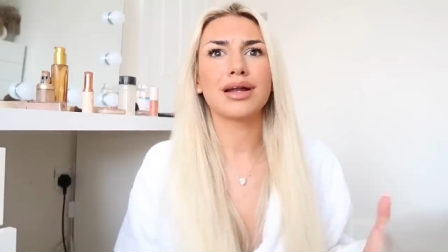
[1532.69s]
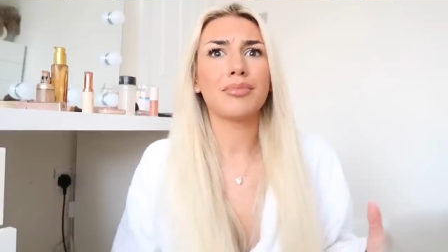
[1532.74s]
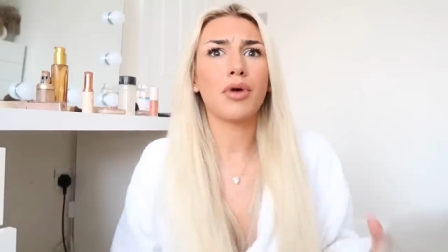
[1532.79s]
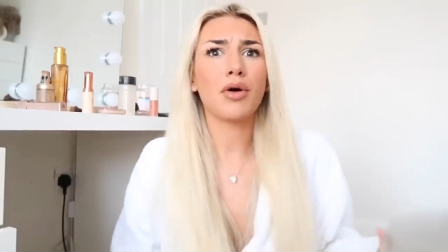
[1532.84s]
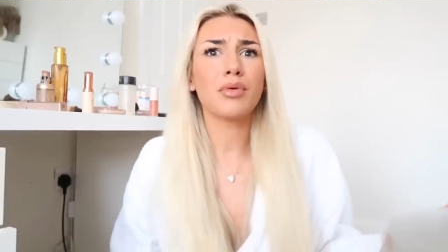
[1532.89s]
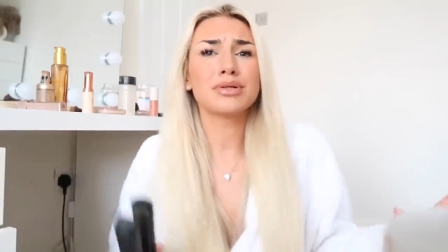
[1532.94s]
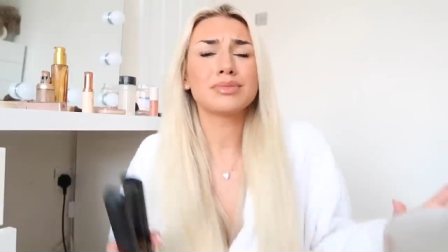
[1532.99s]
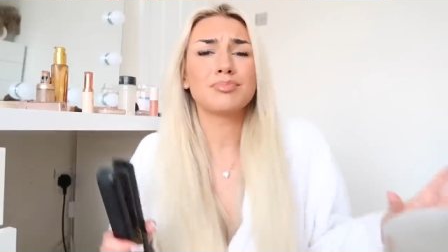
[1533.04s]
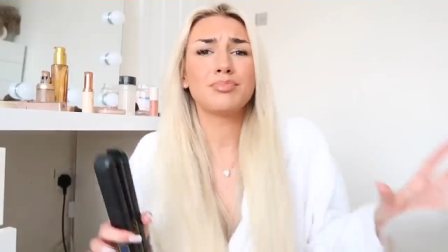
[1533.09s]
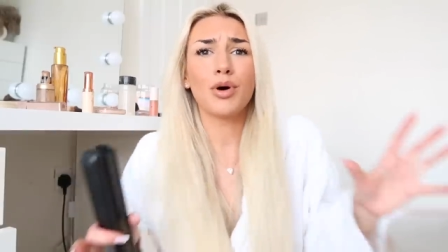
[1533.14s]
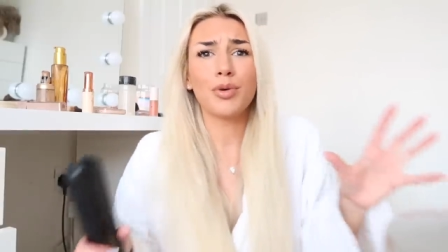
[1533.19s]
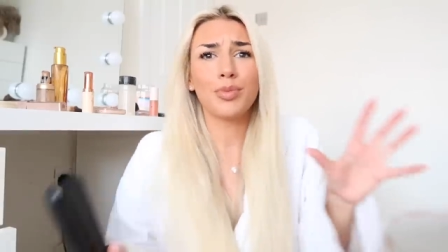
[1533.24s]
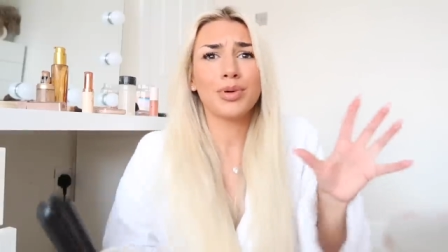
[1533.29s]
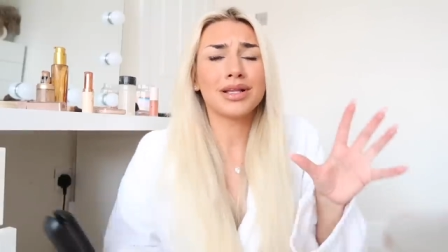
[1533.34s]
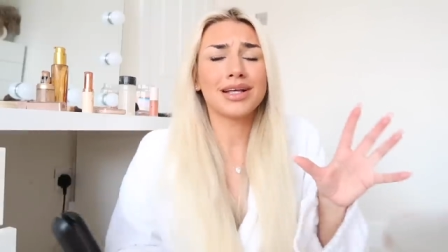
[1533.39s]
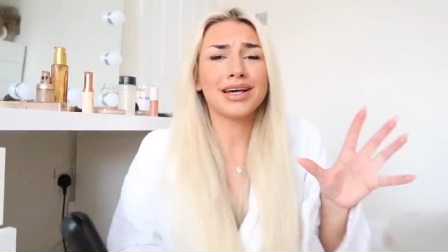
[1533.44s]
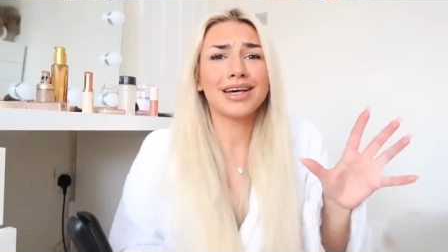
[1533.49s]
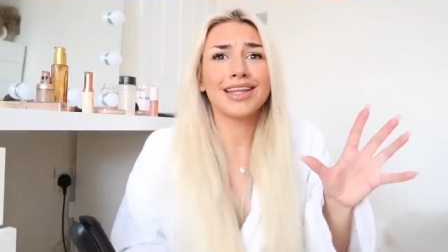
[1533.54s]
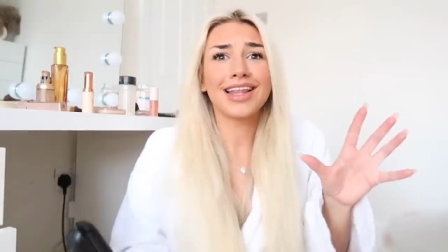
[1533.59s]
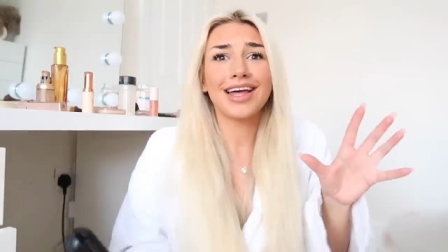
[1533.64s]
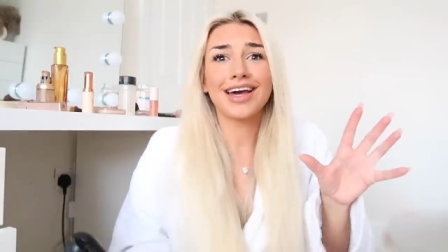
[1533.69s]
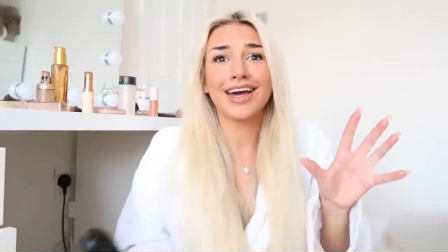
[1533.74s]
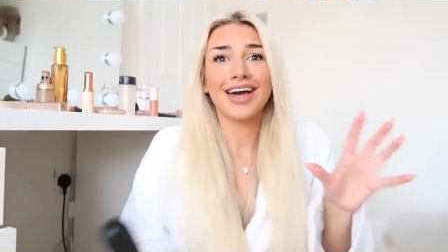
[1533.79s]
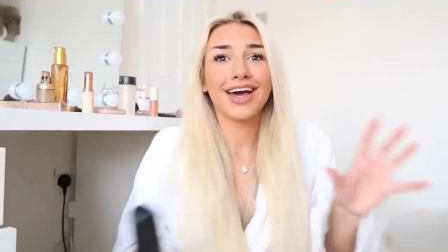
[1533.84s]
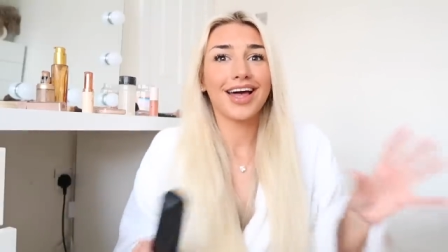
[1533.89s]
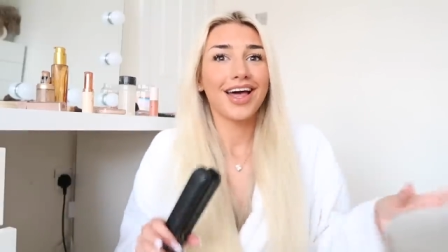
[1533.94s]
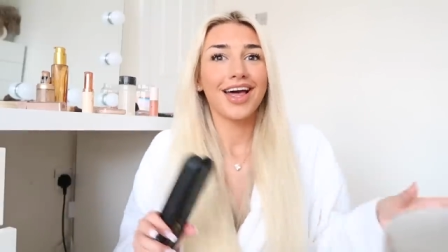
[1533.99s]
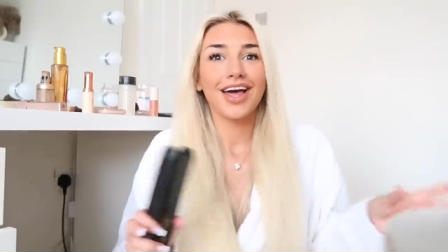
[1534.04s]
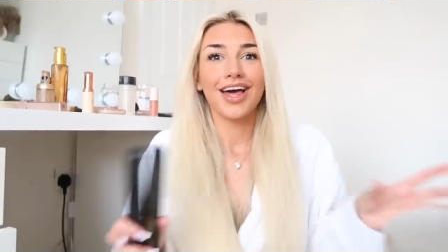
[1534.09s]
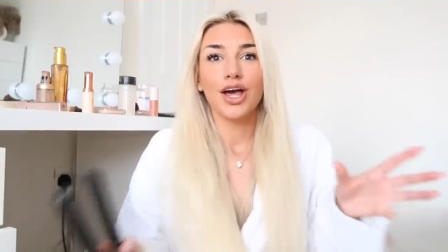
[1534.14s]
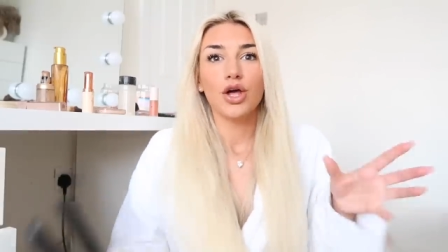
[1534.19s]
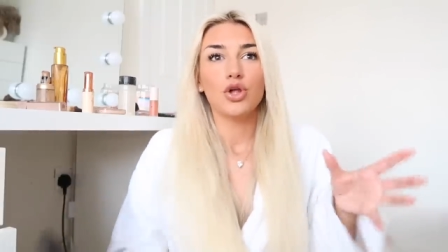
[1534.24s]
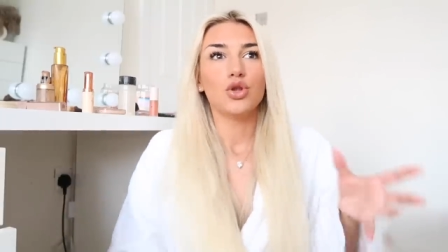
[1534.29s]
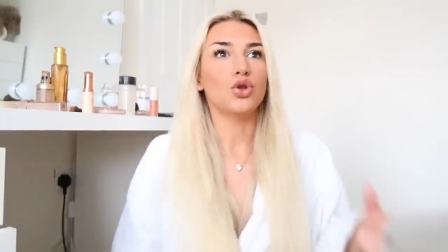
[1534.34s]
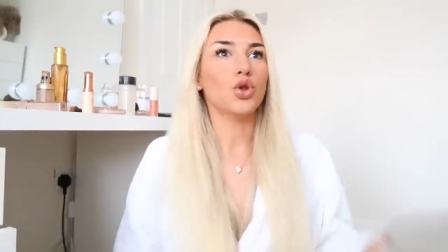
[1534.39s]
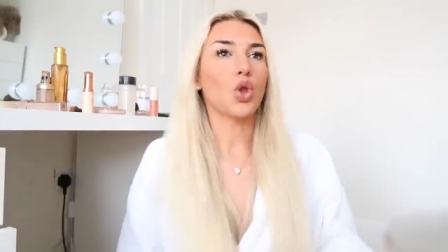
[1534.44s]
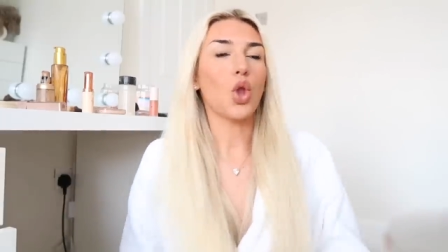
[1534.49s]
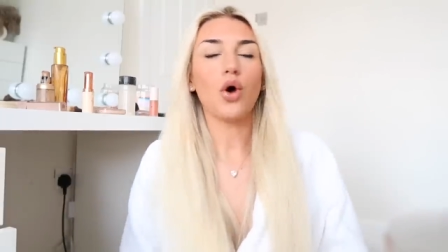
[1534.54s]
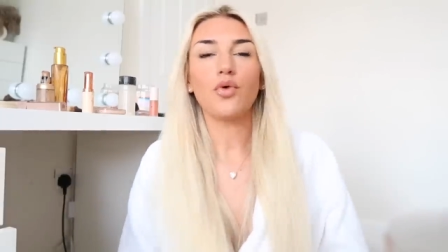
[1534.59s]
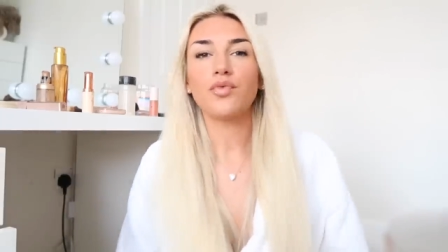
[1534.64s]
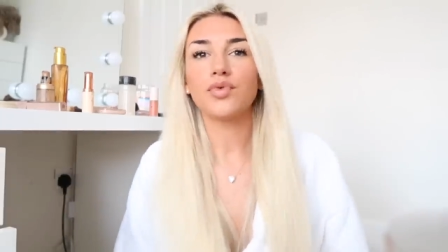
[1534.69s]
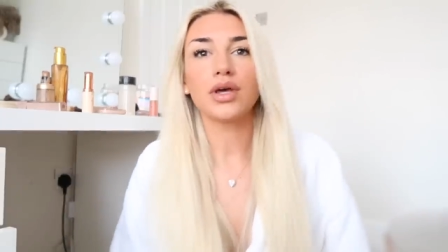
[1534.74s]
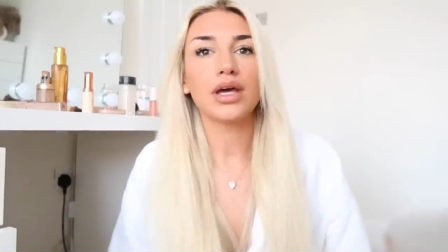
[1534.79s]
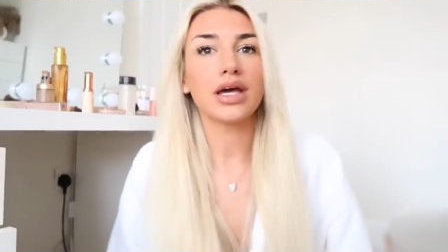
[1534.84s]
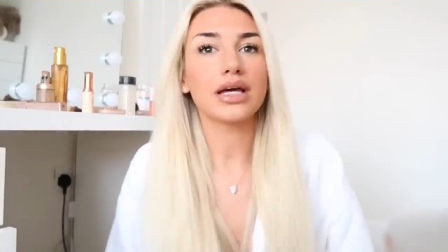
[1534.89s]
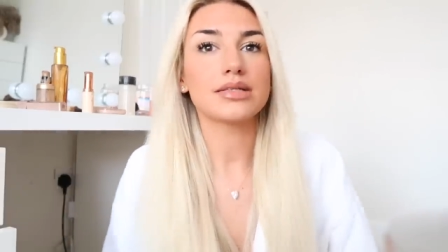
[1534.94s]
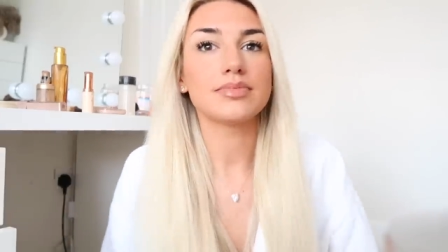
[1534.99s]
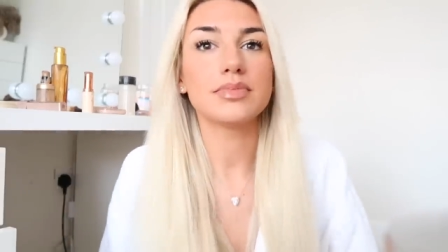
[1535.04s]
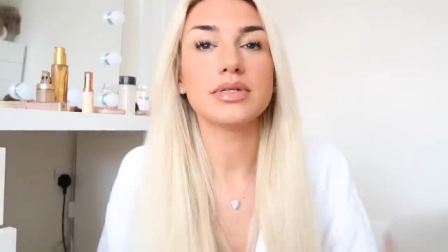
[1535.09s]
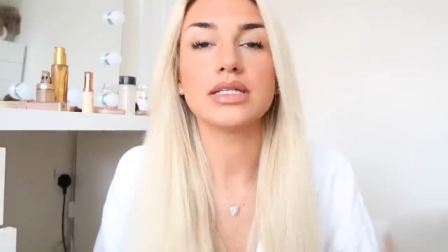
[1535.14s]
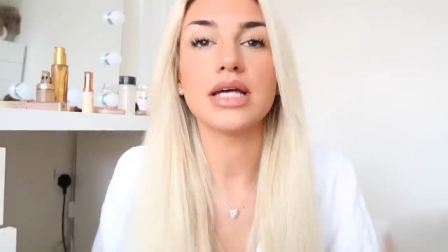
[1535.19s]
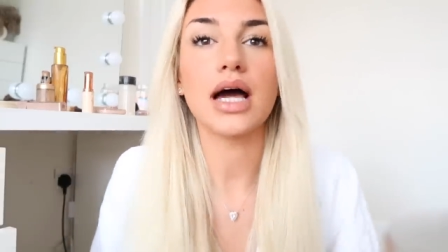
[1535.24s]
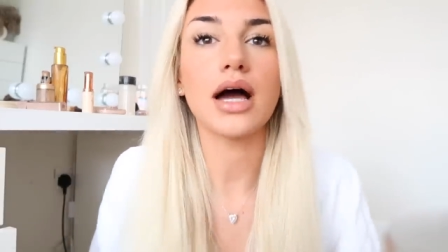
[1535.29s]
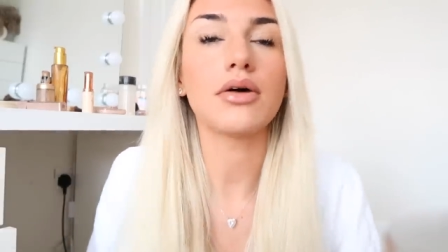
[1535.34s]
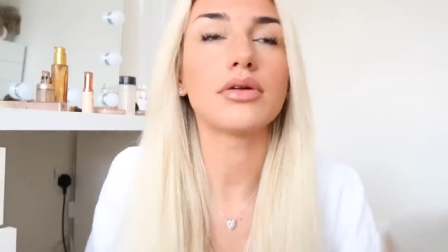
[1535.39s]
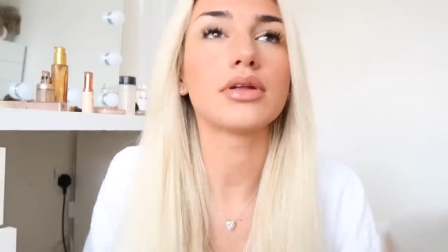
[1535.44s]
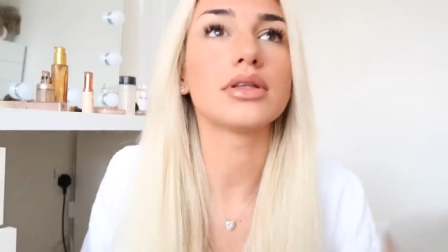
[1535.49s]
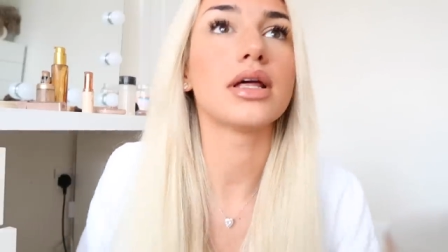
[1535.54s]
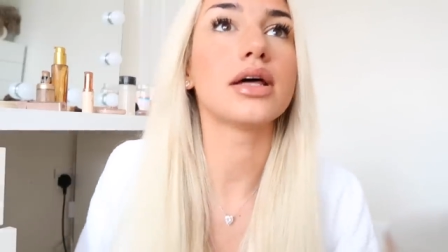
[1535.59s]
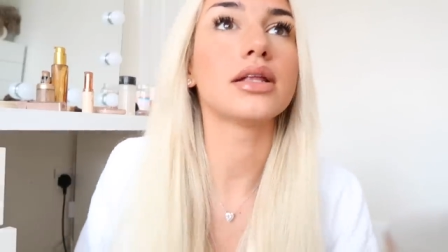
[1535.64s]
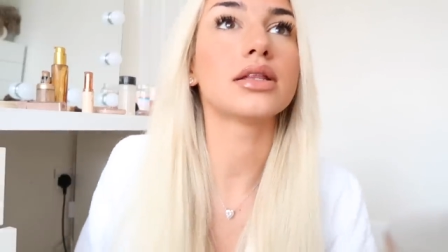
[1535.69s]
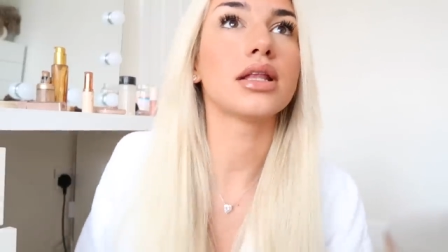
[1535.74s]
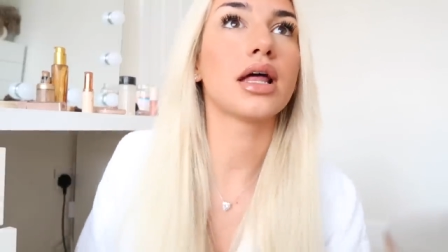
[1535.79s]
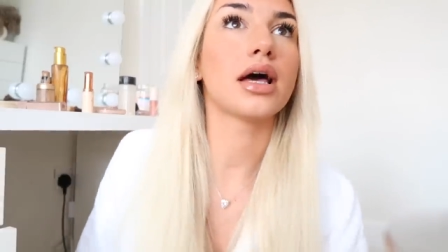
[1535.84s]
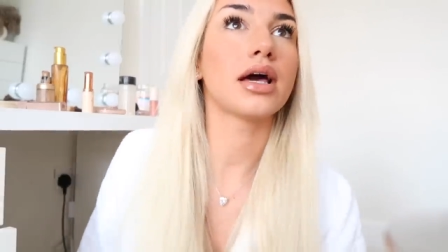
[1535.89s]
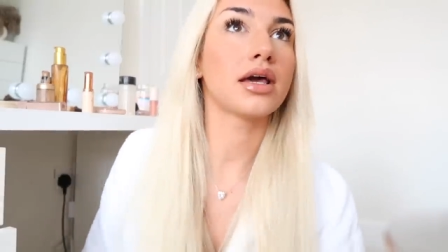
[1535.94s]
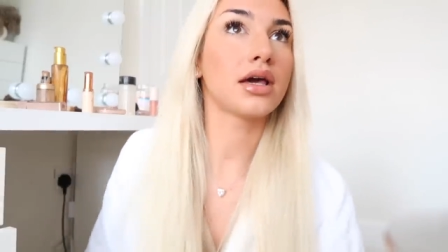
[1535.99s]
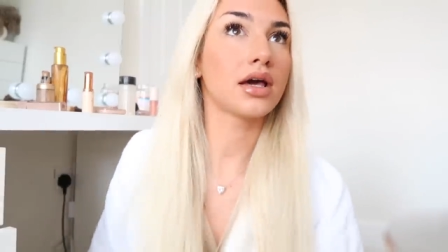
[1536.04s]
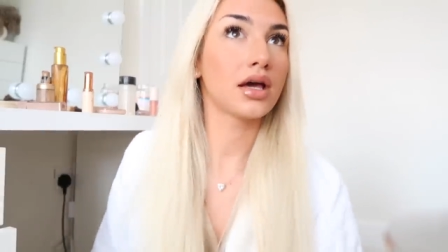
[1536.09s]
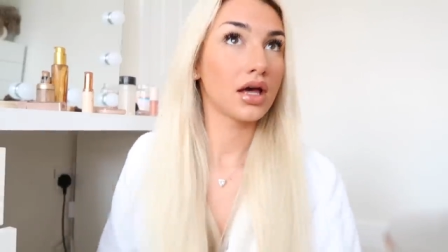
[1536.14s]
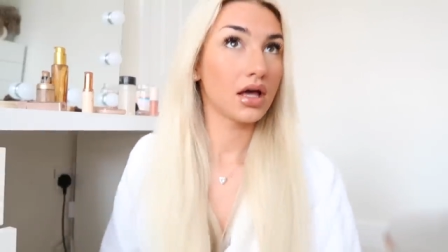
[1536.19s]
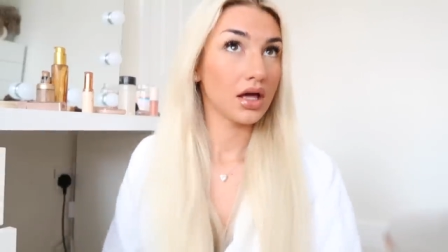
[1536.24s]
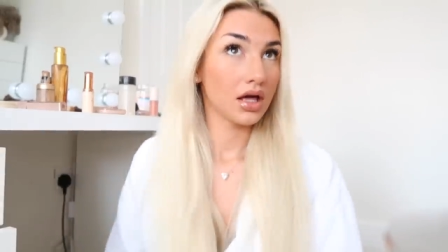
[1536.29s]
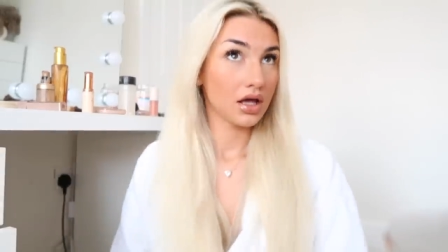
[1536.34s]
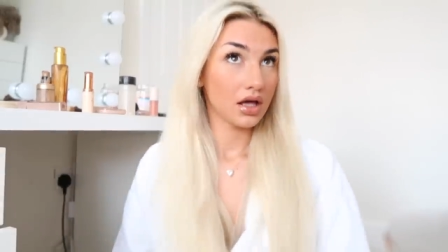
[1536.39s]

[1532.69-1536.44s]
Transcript: I'm always bubbly. Like nothing gets me down, and then like